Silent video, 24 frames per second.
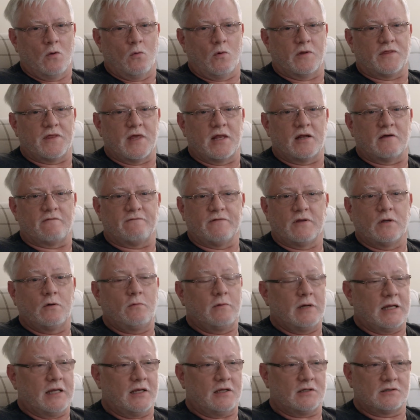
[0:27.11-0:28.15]
Within a few
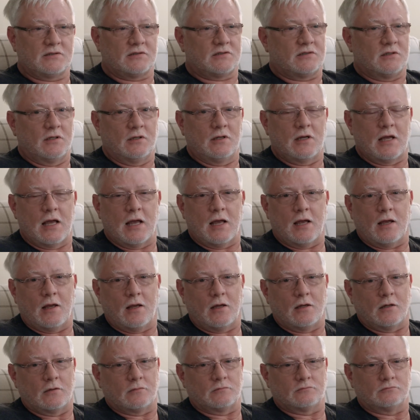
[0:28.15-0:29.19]
weeks,
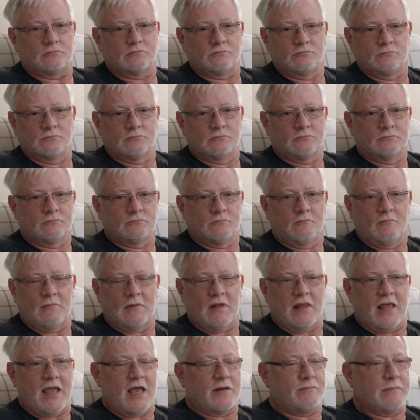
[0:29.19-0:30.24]

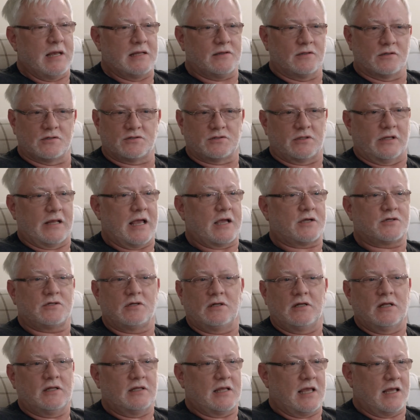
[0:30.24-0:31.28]
they had made their
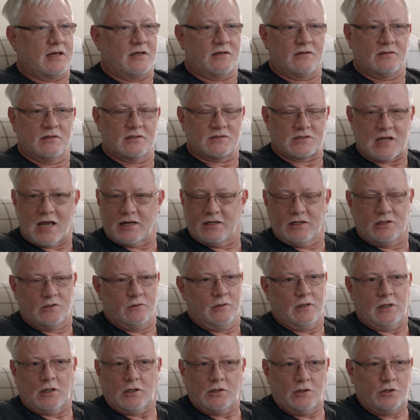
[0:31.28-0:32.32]
selection and they decided to
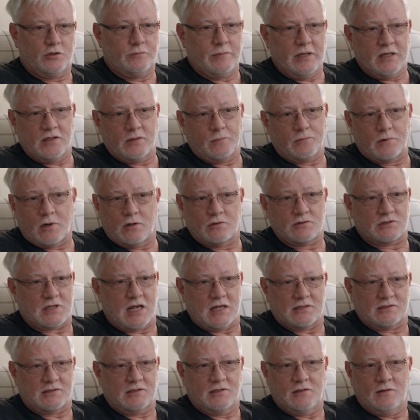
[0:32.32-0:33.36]
include me in the
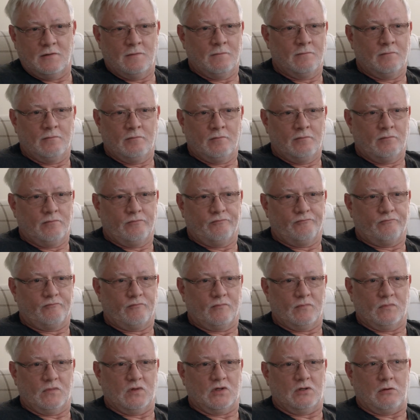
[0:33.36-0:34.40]
process.
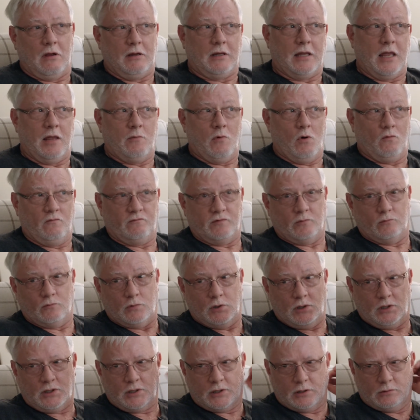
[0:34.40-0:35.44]
So I came home from
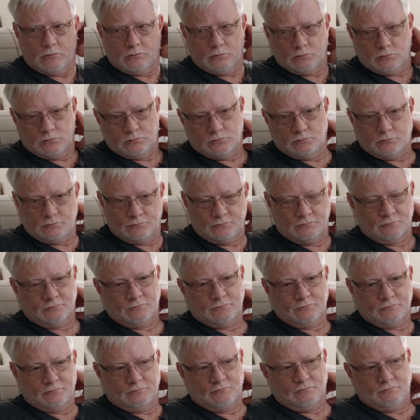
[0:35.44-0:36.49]
work and
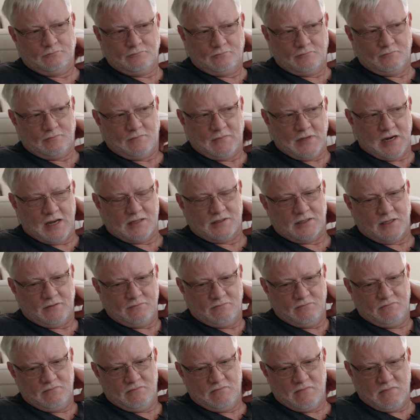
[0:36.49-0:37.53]
I said,
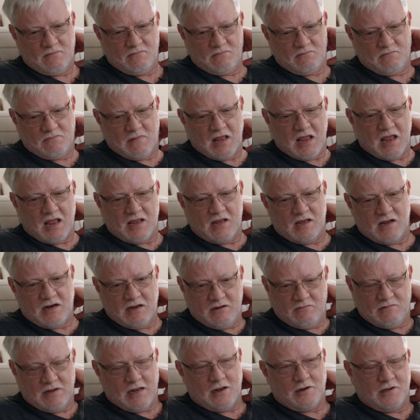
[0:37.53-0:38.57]
"Hi, honey,
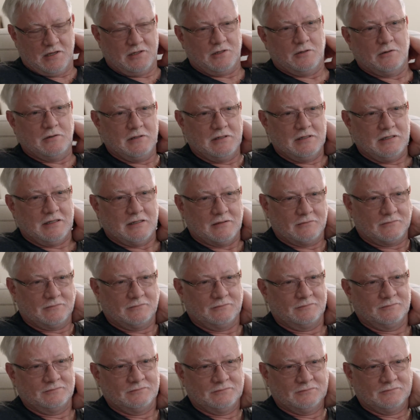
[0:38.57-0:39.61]
how are you doing?" And